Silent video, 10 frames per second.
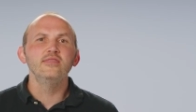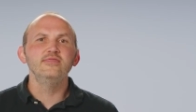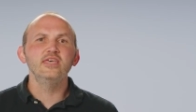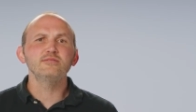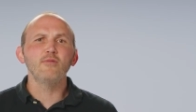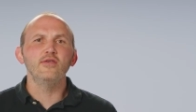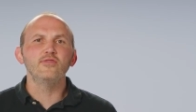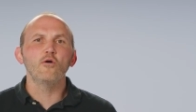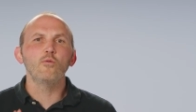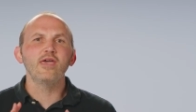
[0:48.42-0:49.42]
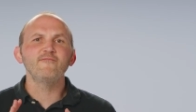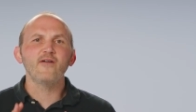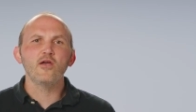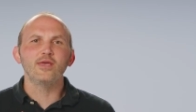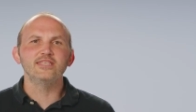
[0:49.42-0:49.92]
This month, we at
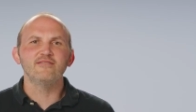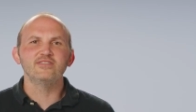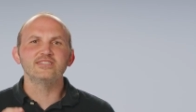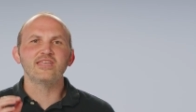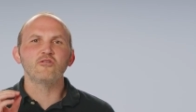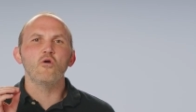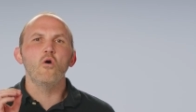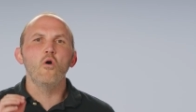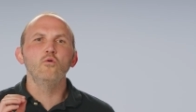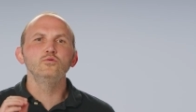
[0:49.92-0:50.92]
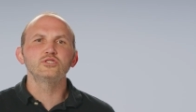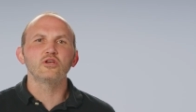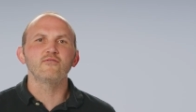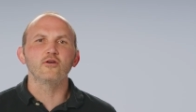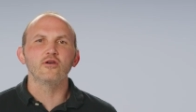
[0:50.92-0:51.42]
Firebase have designed our own
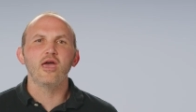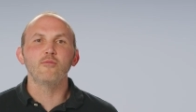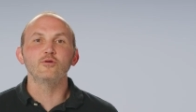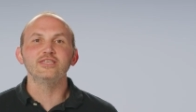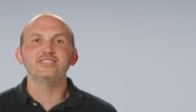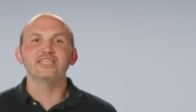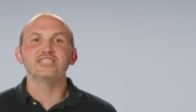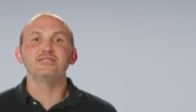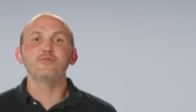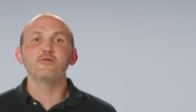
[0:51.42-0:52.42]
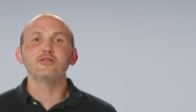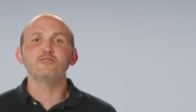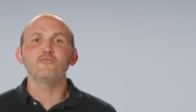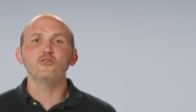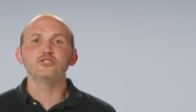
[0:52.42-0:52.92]
server and released an
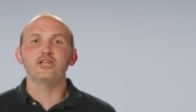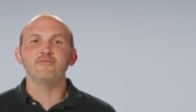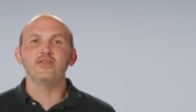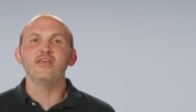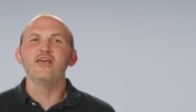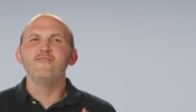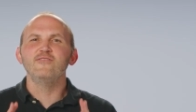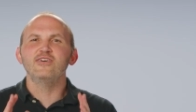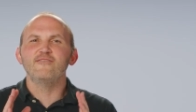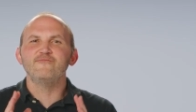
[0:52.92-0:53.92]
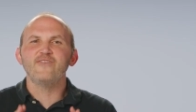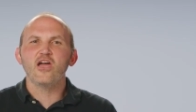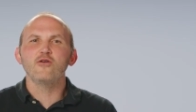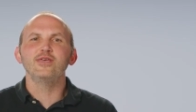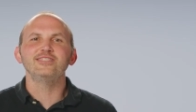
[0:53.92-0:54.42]
experimental version of it via the
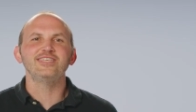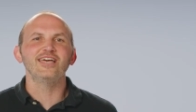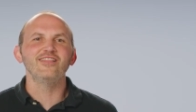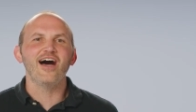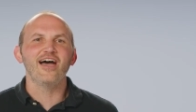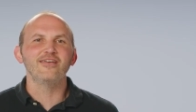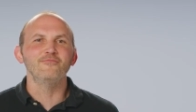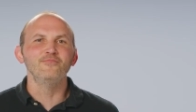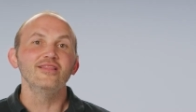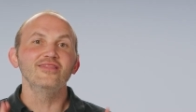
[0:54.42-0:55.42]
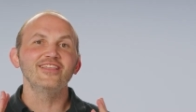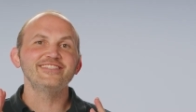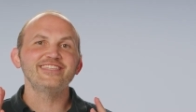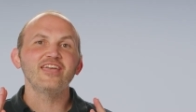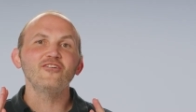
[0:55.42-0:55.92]
Firebase CLI.
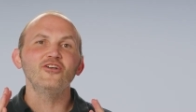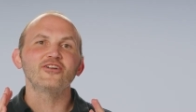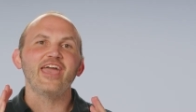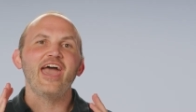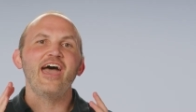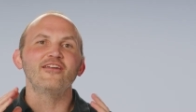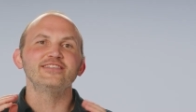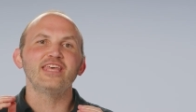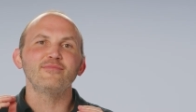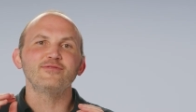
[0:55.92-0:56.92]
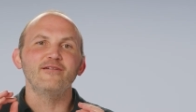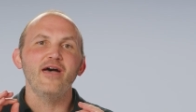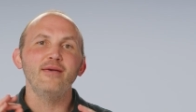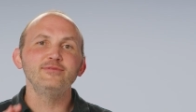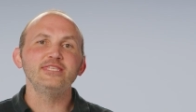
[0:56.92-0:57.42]
Let's take a look at how to set up the
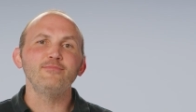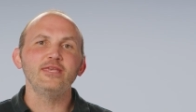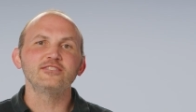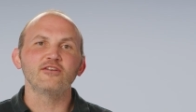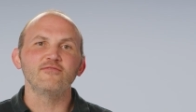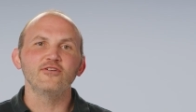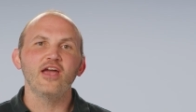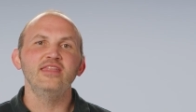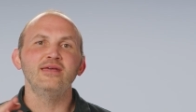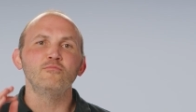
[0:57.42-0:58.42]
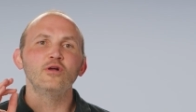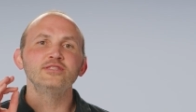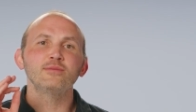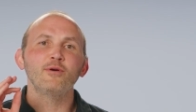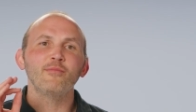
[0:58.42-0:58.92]
MCP server and then
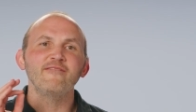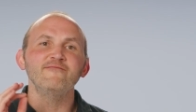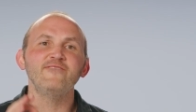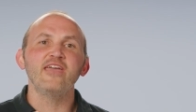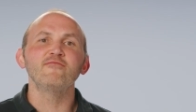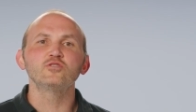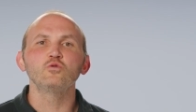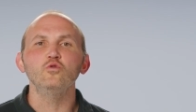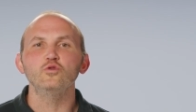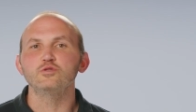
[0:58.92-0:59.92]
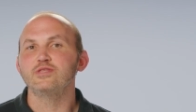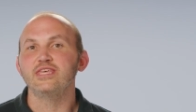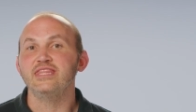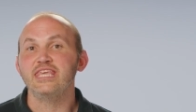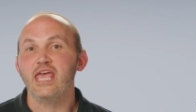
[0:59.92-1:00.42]
run some of my favorite tools
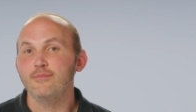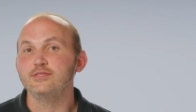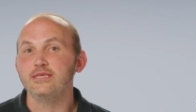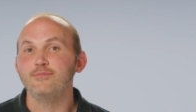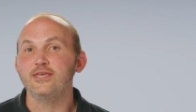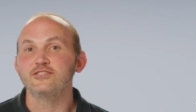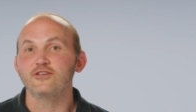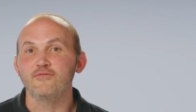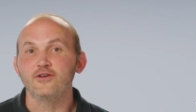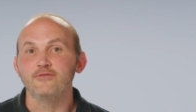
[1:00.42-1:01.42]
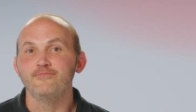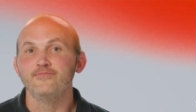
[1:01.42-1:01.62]
within the MCP server.